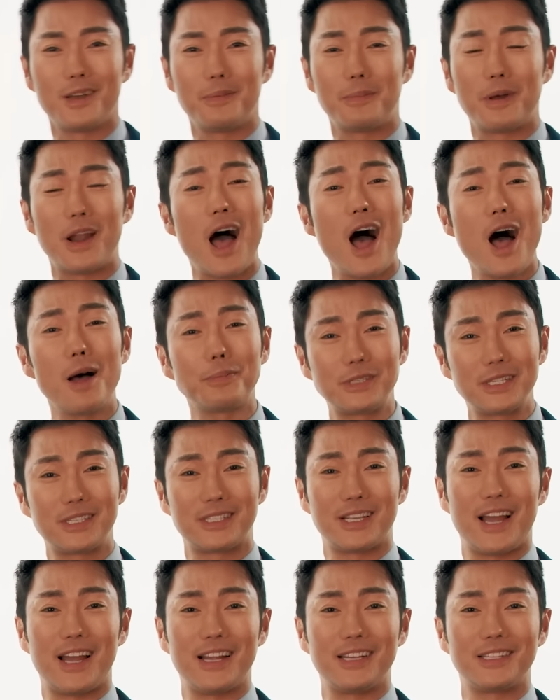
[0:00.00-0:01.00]
But
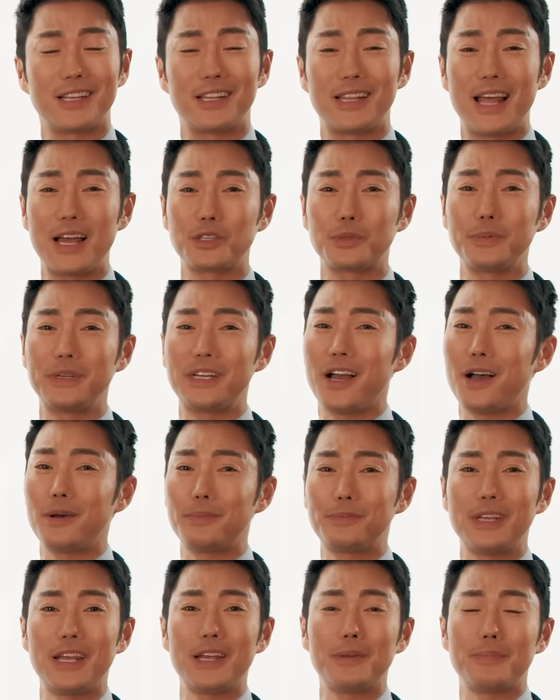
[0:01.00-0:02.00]
OptiSigns allows me to
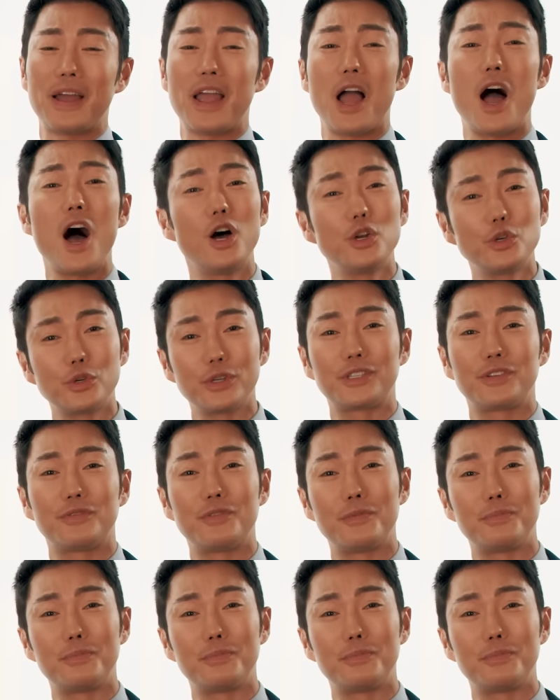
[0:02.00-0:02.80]
update my hundreds of